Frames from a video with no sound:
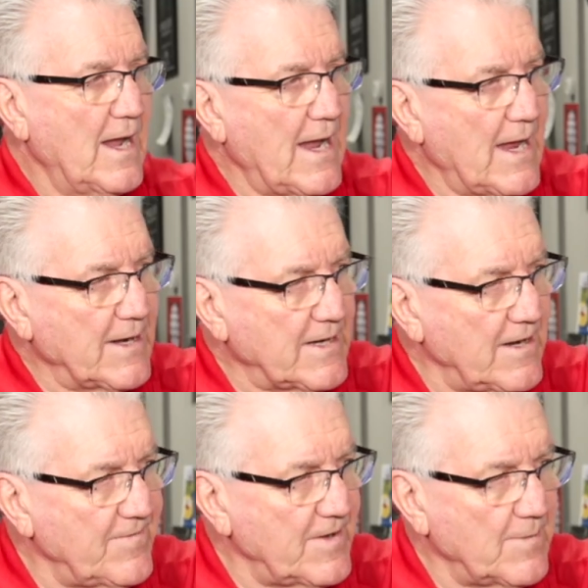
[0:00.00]
and
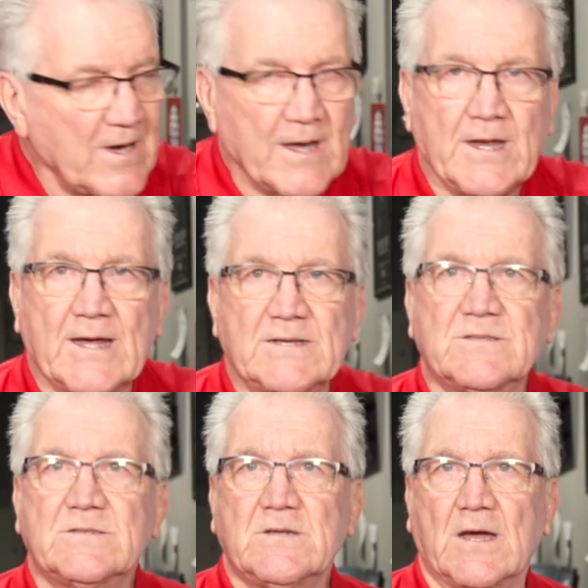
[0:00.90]
give him a
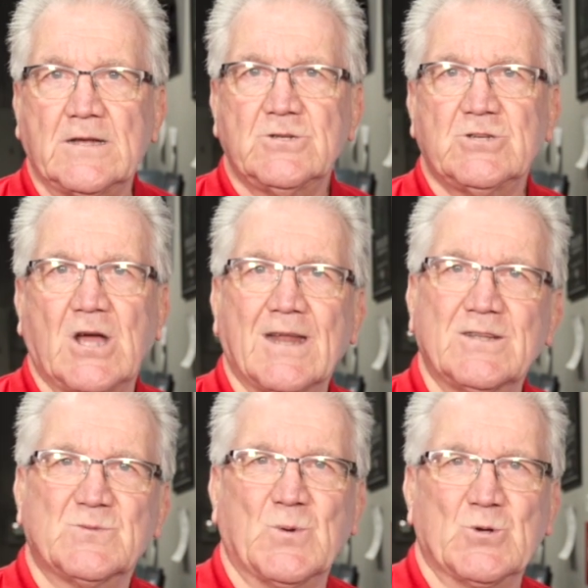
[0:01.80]
nice tight shot
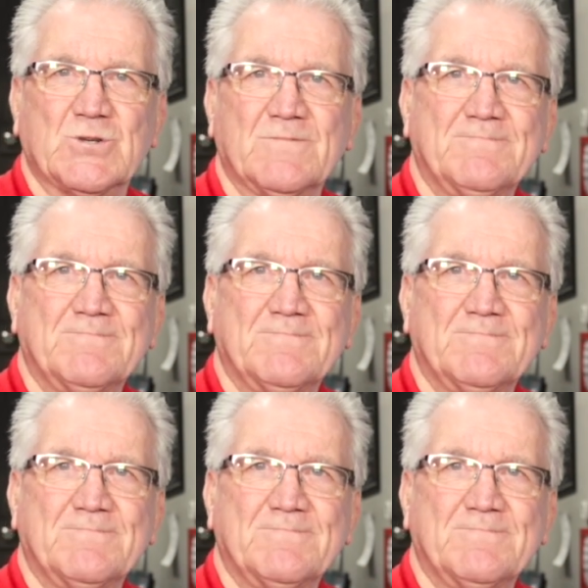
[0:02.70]
dispersion.